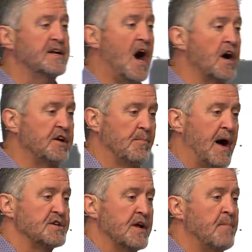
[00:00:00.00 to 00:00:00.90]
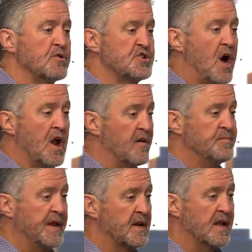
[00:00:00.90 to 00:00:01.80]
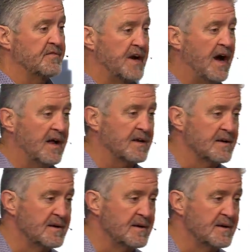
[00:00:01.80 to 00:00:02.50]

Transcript: concubines, and most all of them didn't love God.